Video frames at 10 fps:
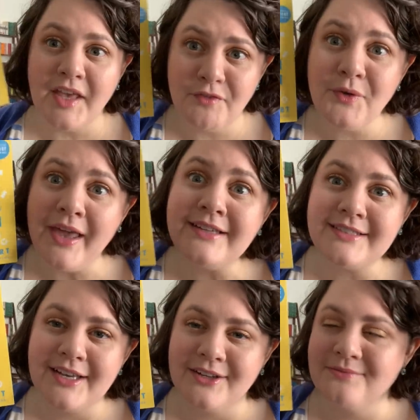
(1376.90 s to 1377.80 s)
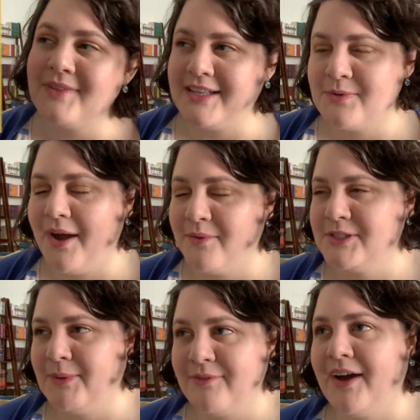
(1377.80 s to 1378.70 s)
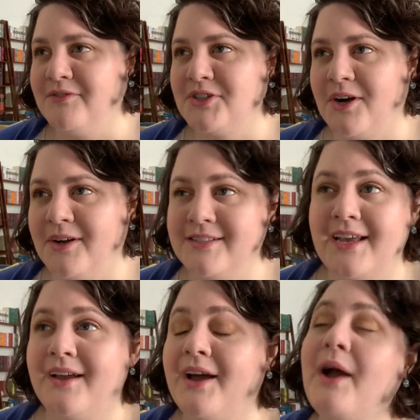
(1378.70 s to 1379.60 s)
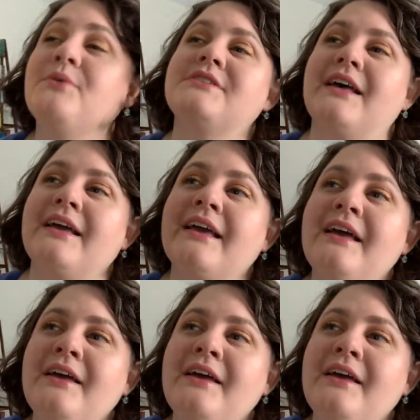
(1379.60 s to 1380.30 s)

If you can't tell, that's why it was my 5-star, because I was like,